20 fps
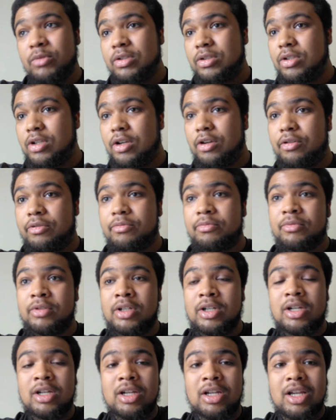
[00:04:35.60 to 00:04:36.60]
So,
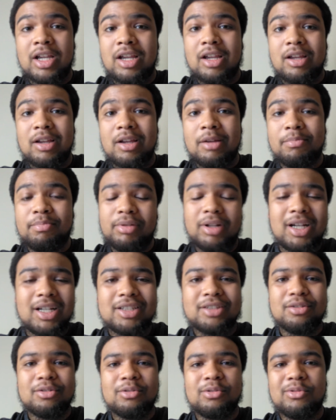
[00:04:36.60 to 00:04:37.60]
and
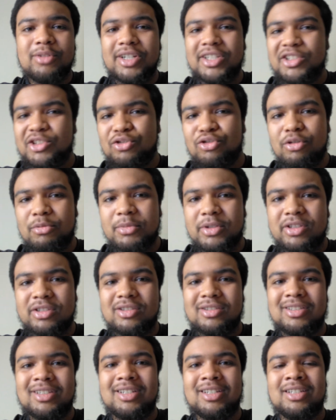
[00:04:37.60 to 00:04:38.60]
plus, Rae
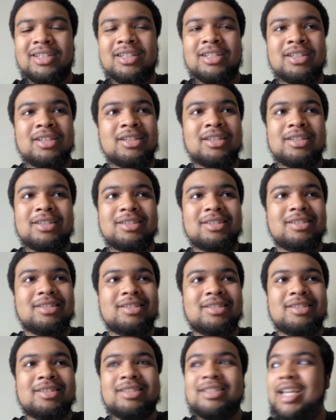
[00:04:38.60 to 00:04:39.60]
Sremmurd,
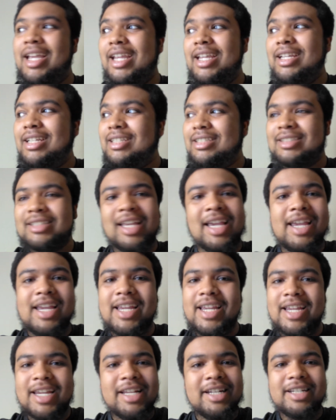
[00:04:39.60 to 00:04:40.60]
they, they
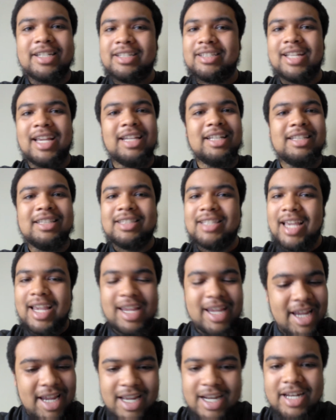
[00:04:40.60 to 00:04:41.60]
in, they,
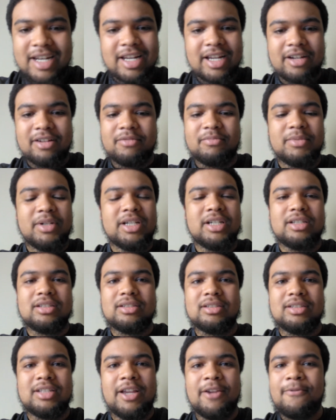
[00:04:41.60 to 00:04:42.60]
they in there, man.
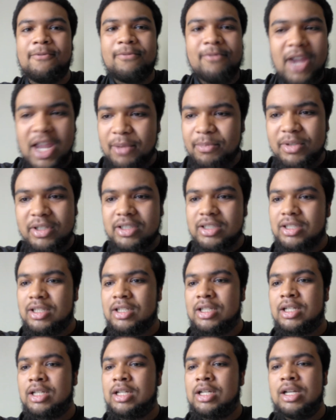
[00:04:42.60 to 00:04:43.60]
They famous,
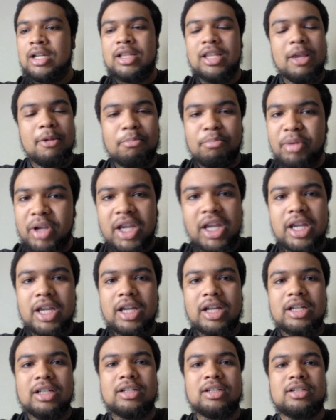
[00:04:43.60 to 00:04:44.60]
they
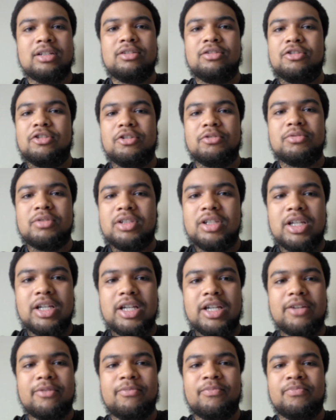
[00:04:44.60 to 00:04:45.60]
big, you know what I'm
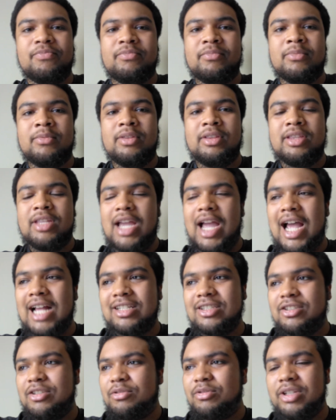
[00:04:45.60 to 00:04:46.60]
saying? I
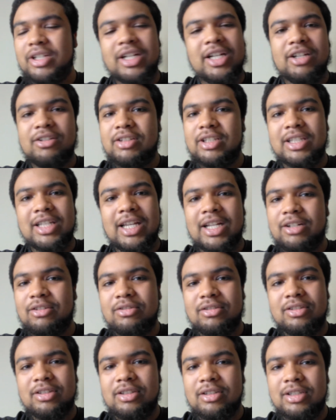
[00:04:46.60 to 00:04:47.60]
just don't think they they
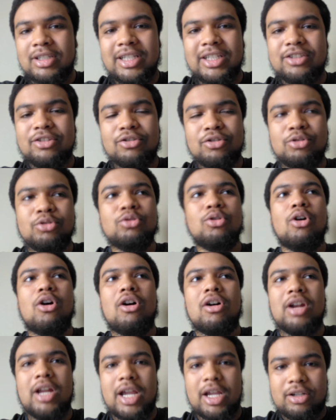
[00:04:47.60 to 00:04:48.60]
don't need to do
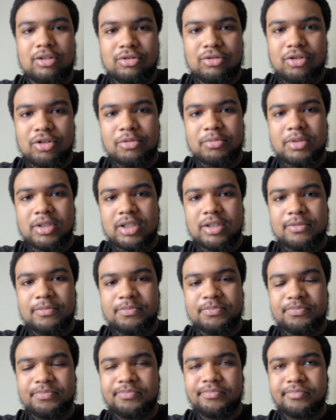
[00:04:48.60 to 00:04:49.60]
all that, you know what I'm saying?